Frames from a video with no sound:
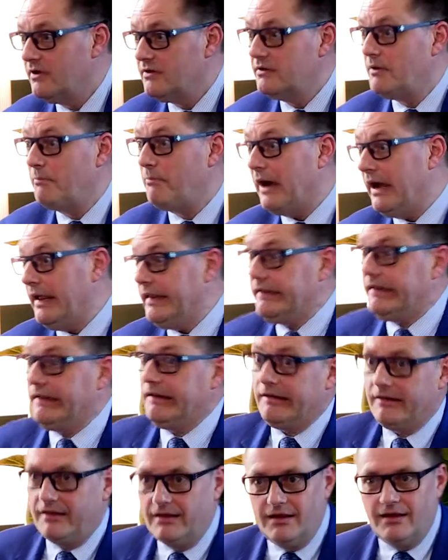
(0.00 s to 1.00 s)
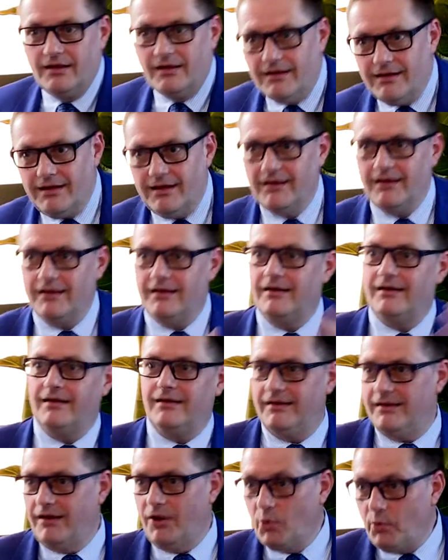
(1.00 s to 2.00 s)
the bike,
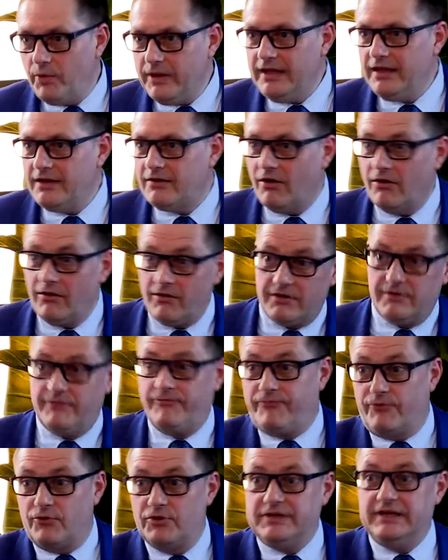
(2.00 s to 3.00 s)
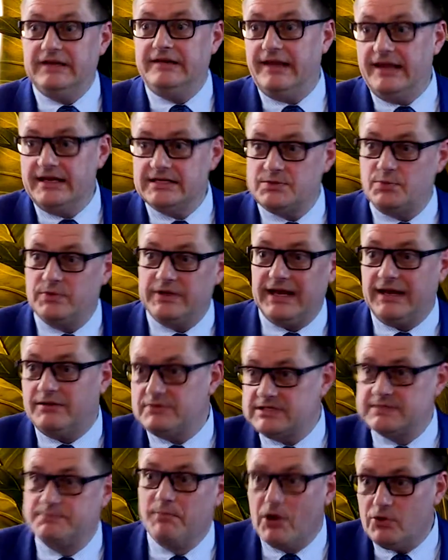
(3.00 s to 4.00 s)
a week or 40 days
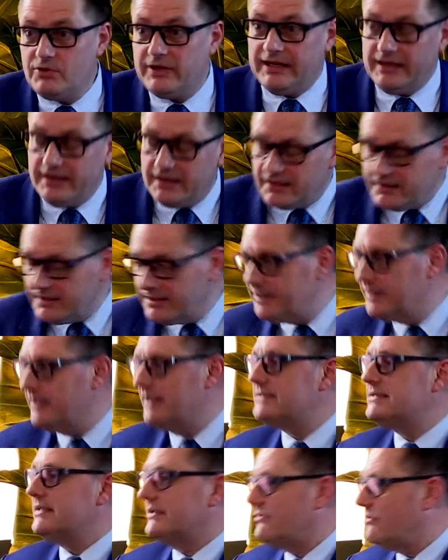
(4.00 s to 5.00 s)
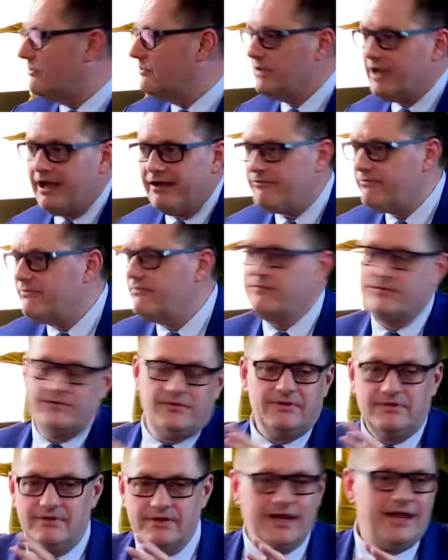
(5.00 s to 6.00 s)
without smoking, etc. We have
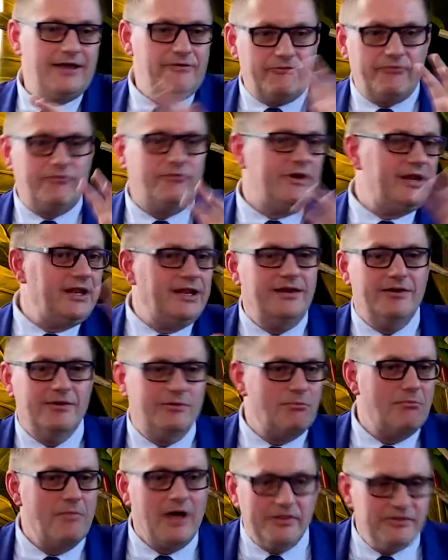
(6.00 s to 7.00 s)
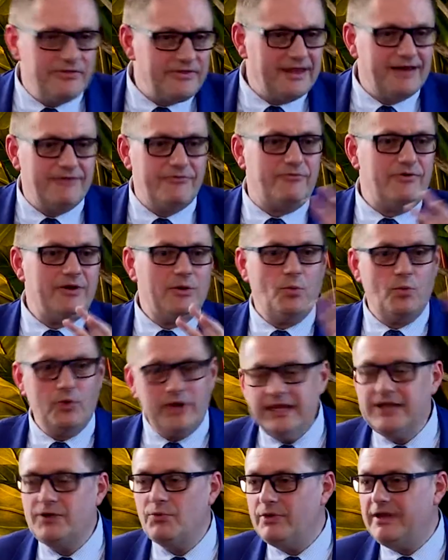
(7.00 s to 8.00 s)
every month, every
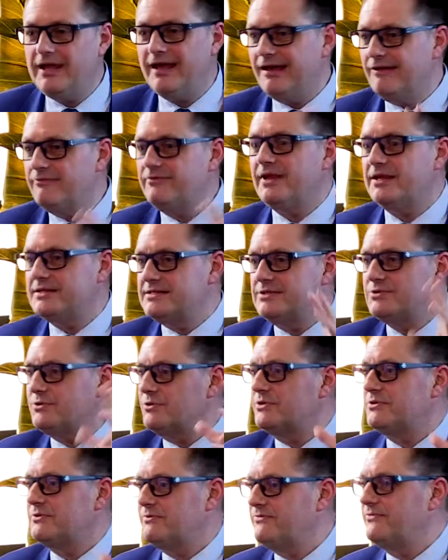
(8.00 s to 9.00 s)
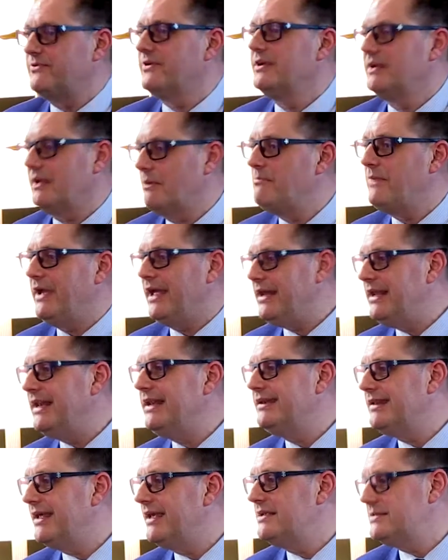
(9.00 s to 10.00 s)
week, we have that sort of campaigning
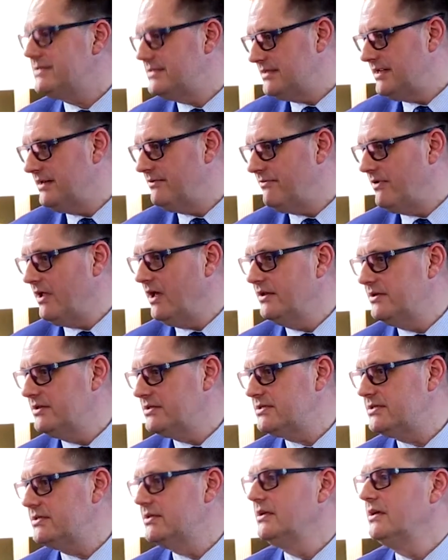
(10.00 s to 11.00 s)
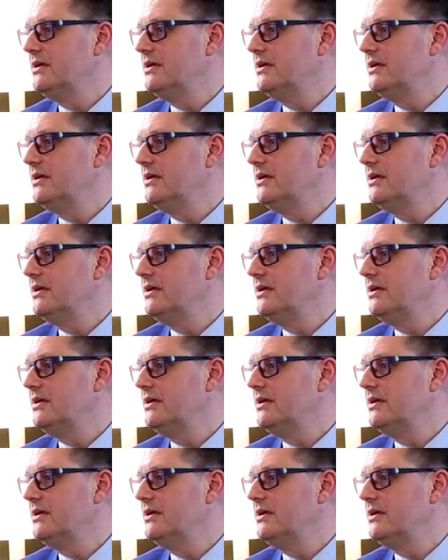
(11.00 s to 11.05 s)
days in Flanders